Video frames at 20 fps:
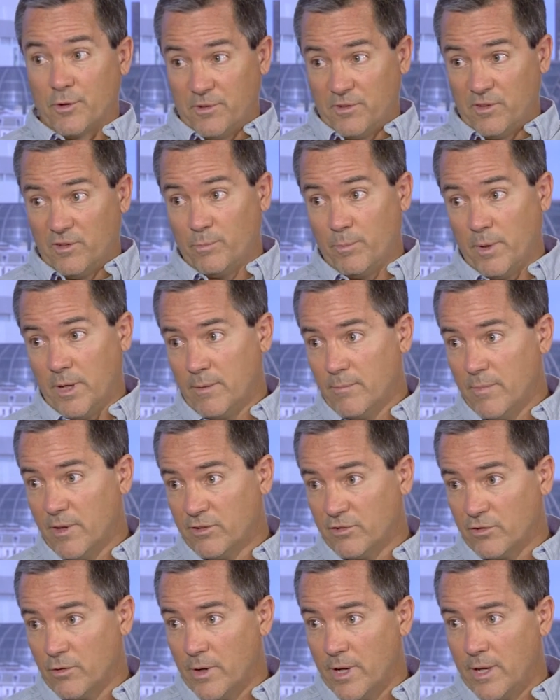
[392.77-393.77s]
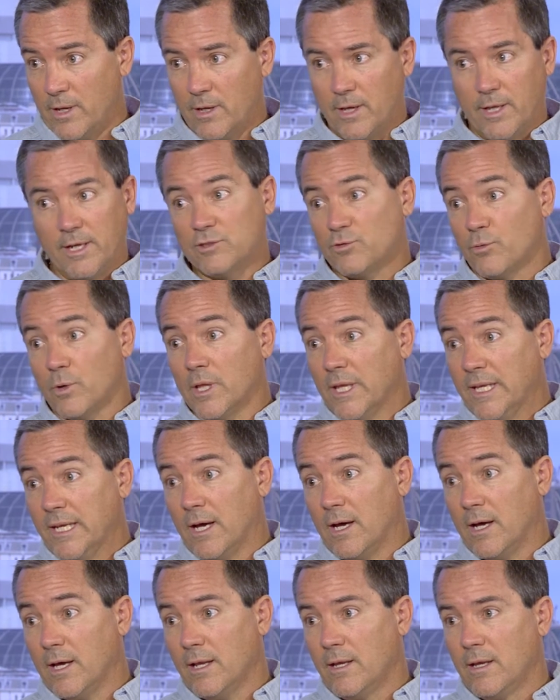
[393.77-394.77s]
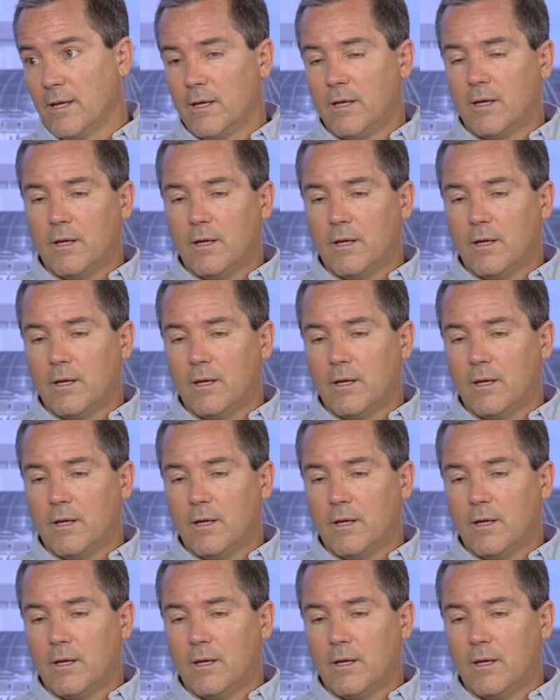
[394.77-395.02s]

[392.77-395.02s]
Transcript: is this big mystery, and it's really not.